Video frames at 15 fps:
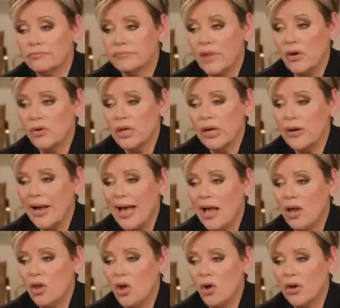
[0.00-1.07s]
I don't care
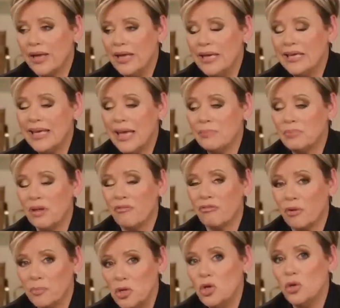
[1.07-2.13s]
how long he kept it
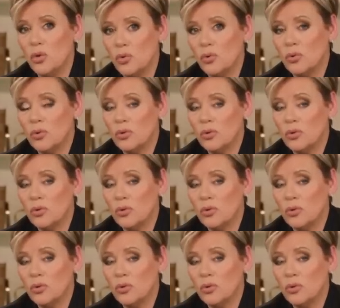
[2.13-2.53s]
from you.